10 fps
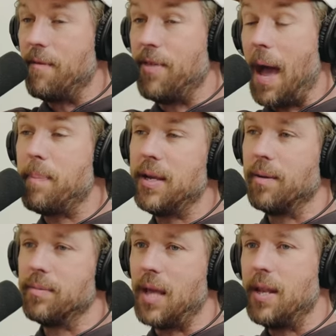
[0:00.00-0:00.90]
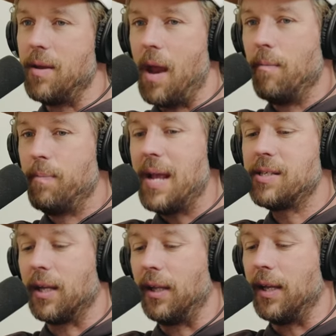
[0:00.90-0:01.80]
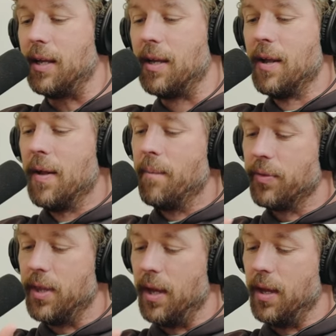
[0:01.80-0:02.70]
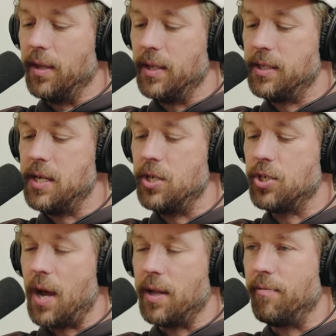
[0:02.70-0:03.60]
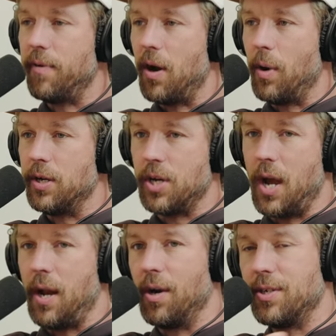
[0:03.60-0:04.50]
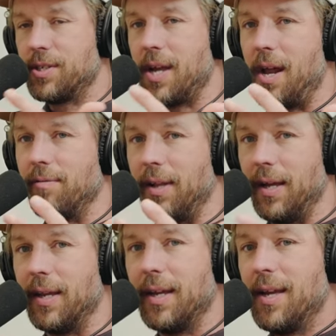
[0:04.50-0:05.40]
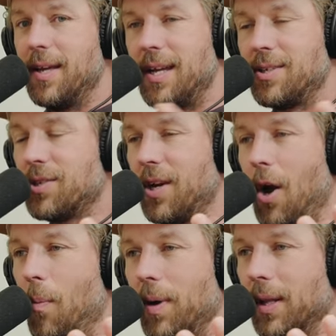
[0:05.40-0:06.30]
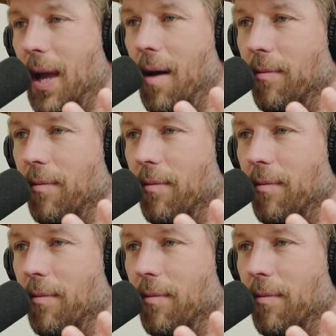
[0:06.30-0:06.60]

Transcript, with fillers: And if that becomes and and basically the the tee shot and the fairway shot are just kind of like that's just like opening the